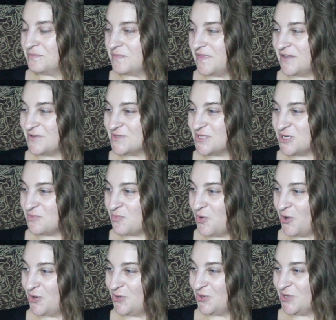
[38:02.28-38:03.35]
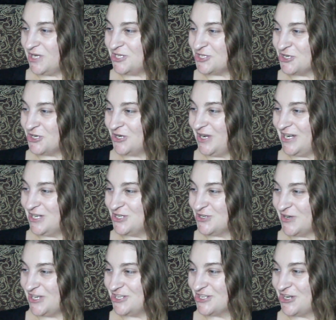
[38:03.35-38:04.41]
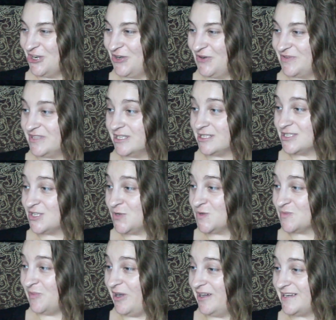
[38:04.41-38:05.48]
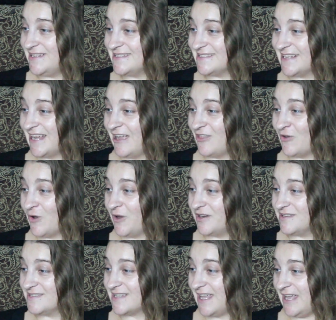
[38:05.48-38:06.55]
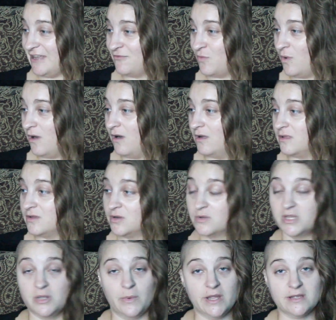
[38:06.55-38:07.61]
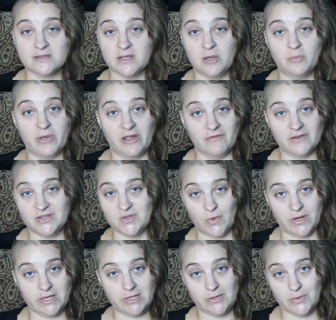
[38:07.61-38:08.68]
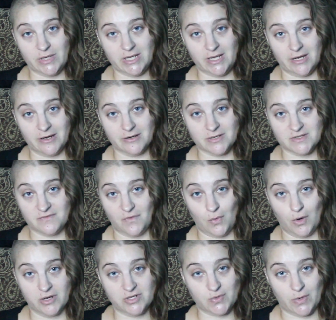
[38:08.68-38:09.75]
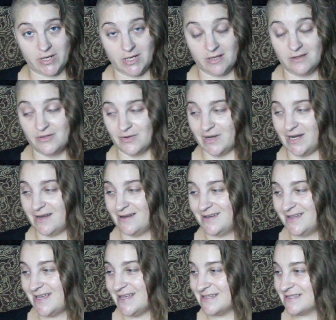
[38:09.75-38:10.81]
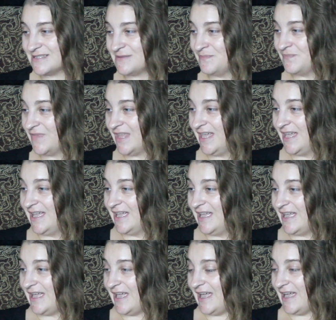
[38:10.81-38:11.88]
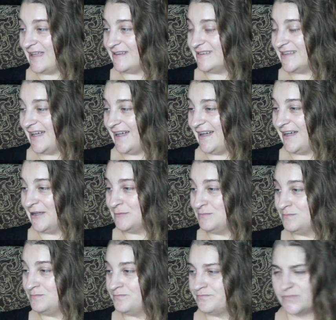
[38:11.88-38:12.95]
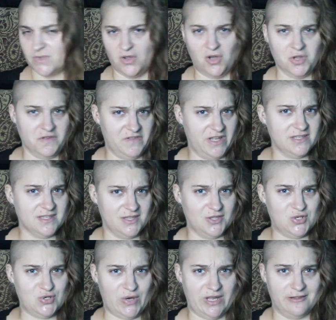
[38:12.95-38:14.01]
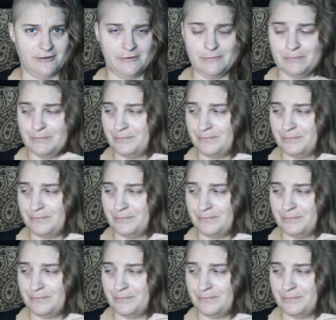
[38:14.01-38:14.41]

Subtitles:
there's an immortal creature in a trench coat that sews bodies together on his cave wall and only wakes up every 23 years for 23 days. And all of that's in the trailer.